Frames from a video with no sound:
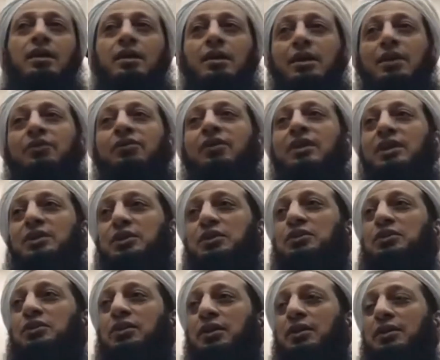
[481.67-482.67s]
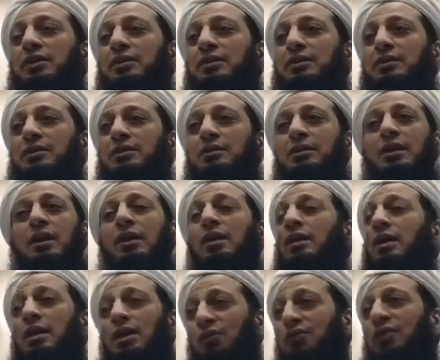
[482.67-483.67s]
A lot of lessons there. A
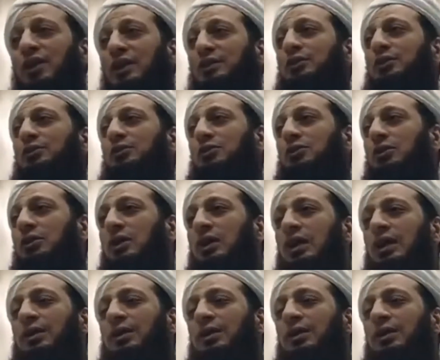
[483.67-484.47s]
lot of lessons.